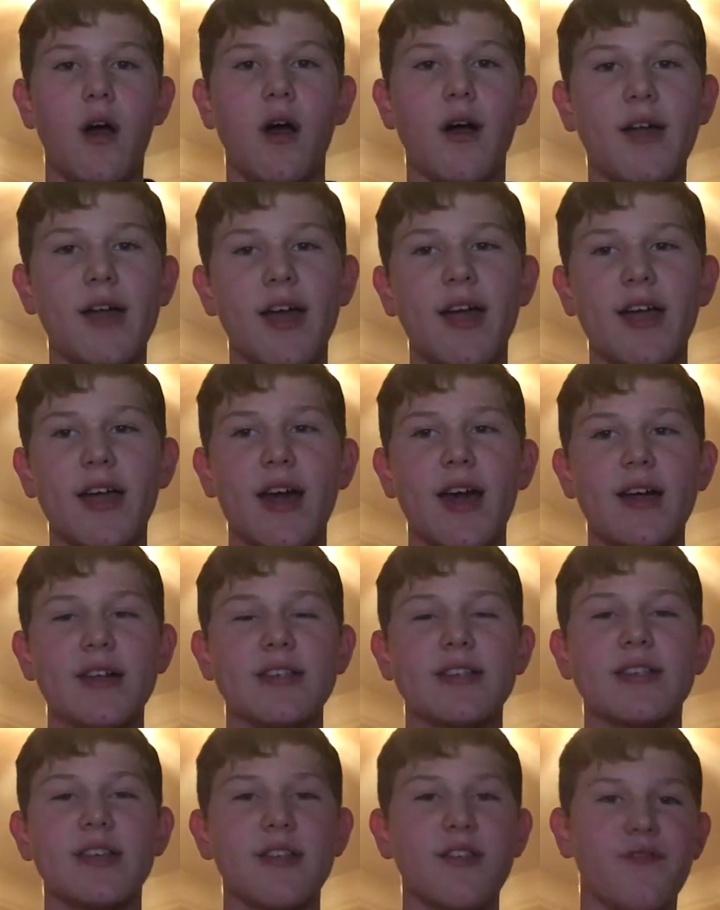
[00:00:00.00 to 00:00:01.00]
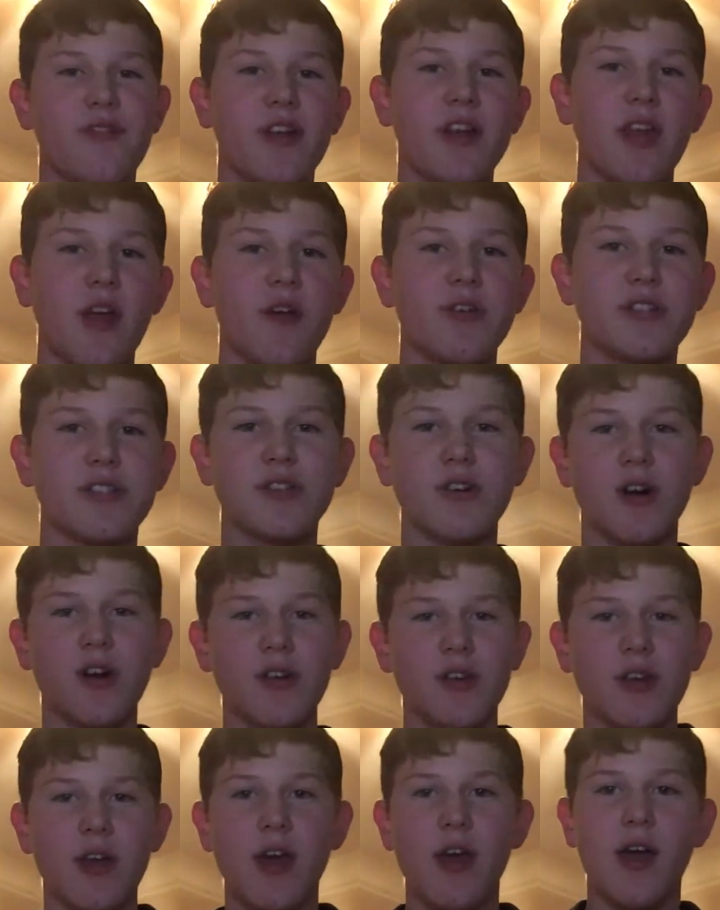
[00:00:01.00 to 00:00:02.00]
Okay, guys, so the video's
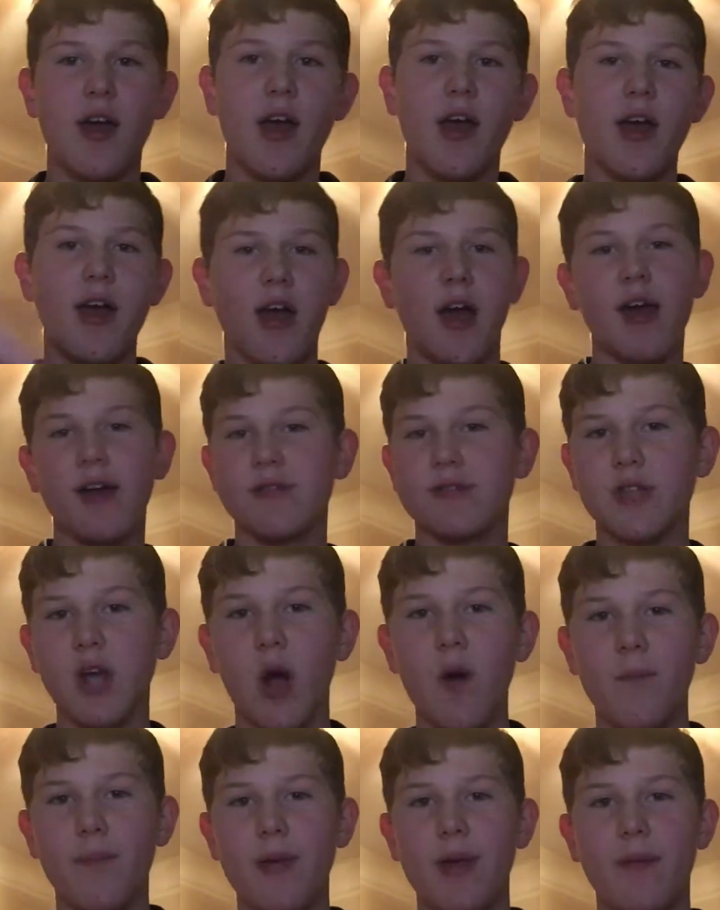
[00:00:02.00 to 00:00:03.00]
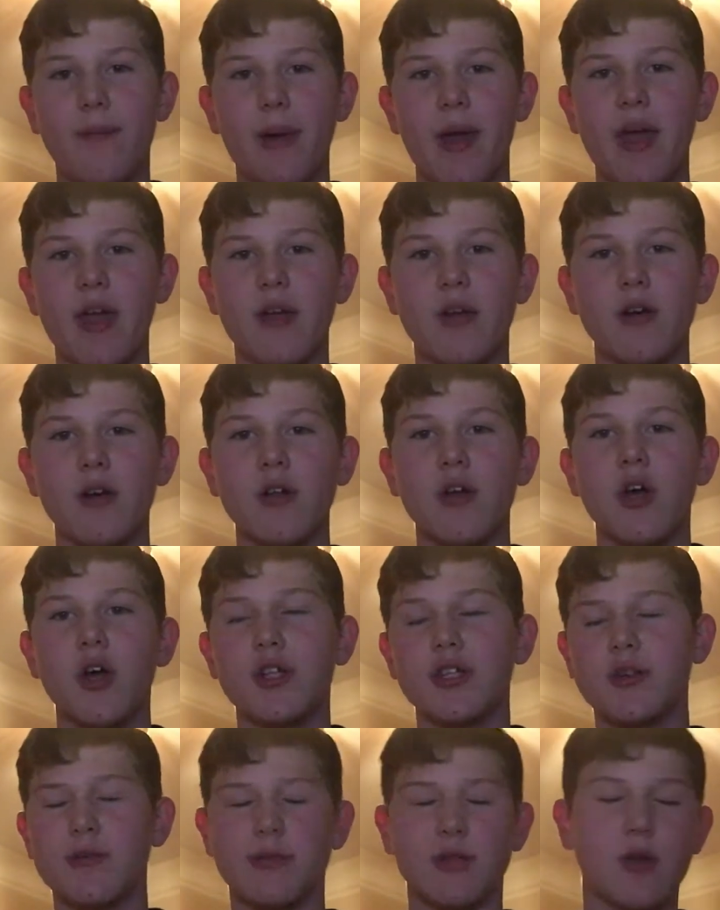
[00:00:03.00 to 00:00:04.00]
done. Don't be a bagel.
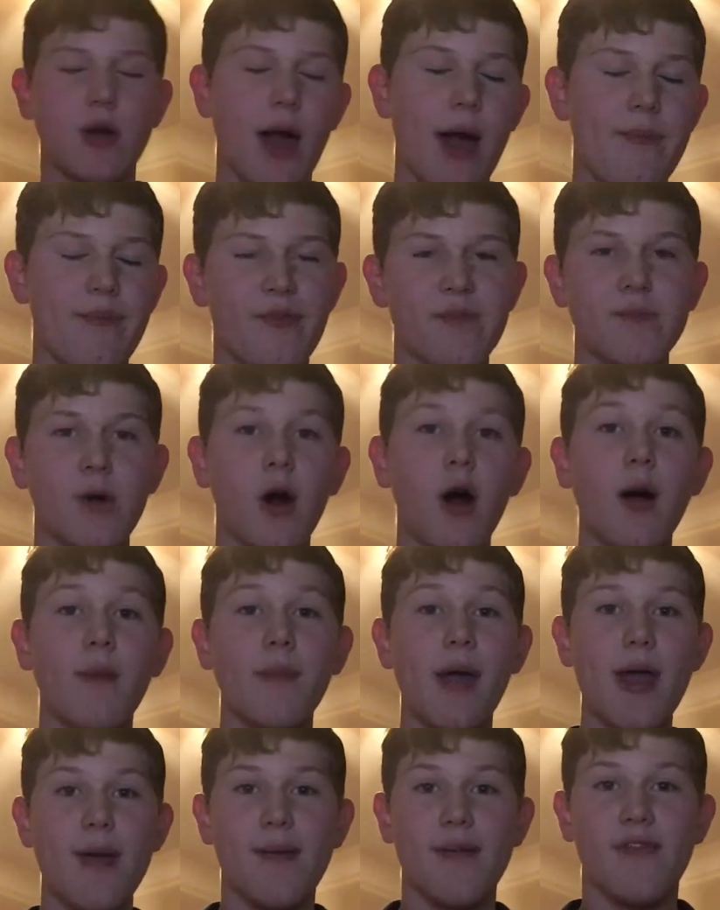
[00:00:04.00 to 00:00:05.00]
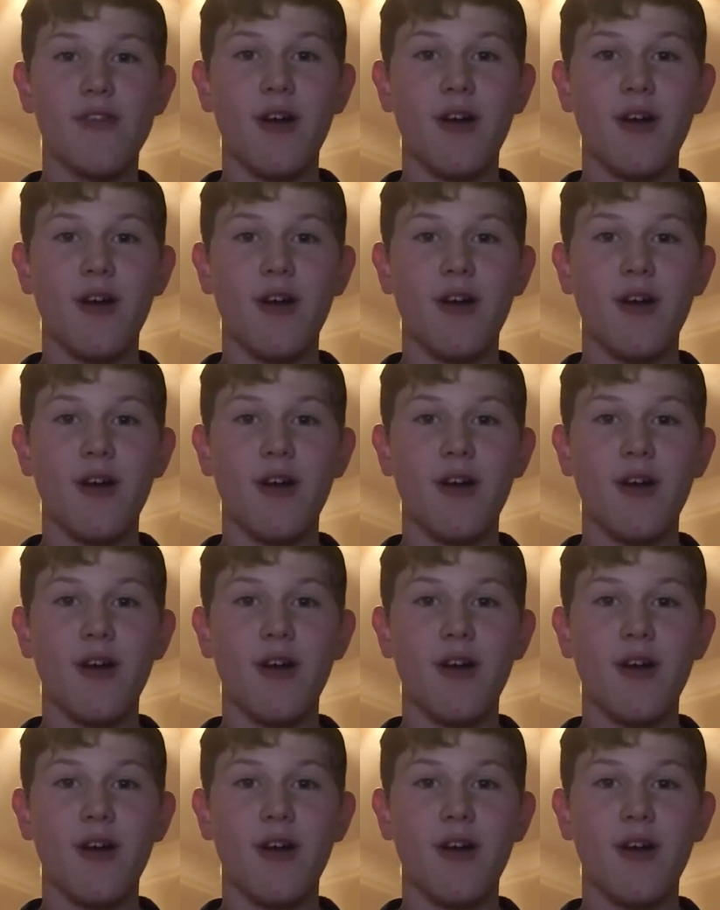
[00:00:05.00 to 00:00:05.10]
Subscribe for more, maybe